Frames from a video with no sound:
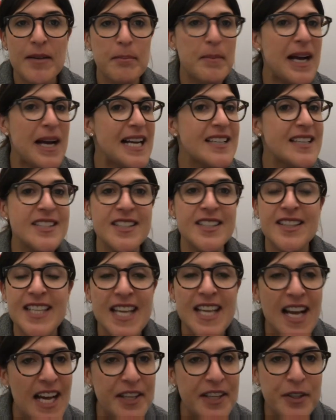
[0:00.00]
Master
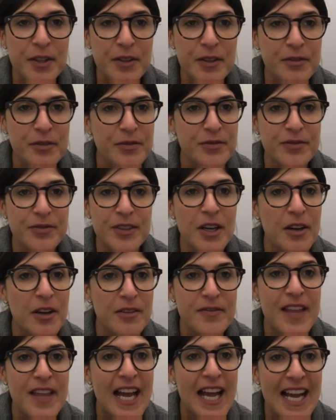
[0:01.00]
the art
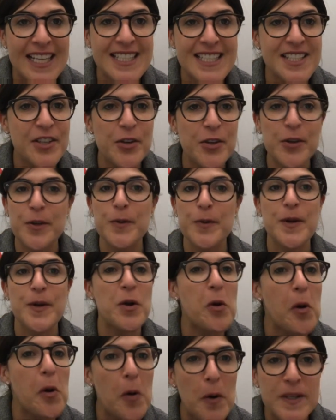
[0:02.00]
of that. Go to a
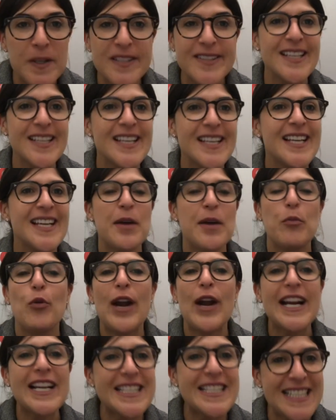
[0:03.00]
course,
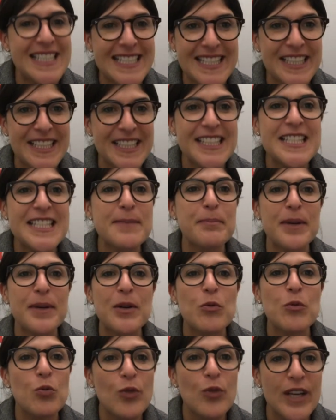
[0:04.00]
practice it,
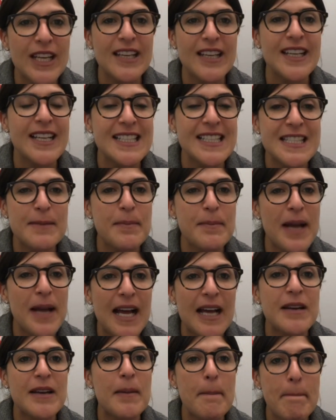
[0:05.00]
but really it's
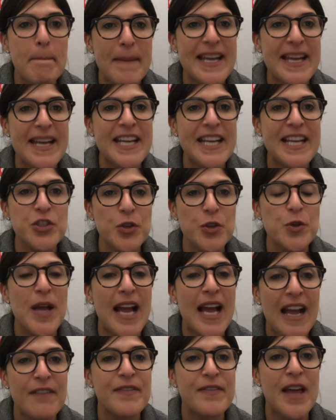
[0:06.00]
about making sure you
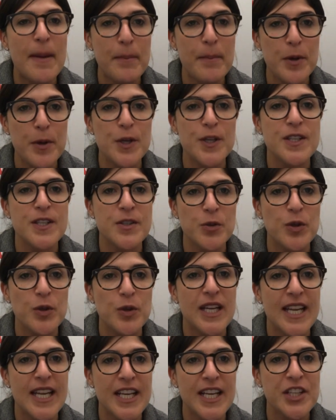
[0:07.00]
have that personal
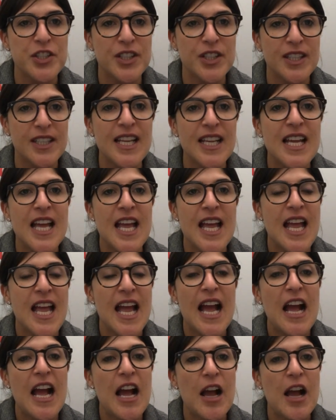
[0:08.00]
connection
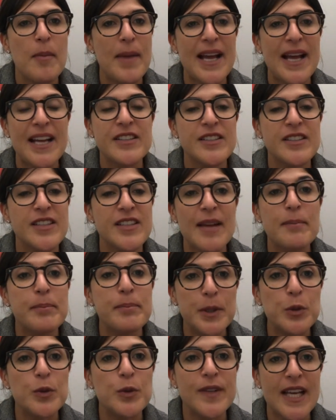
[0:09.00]
and
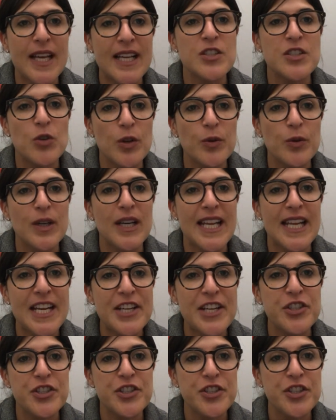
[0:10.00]
build that strong
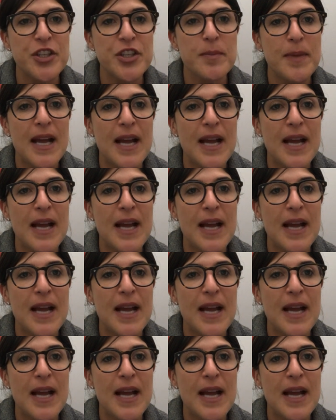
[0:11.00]
relationship.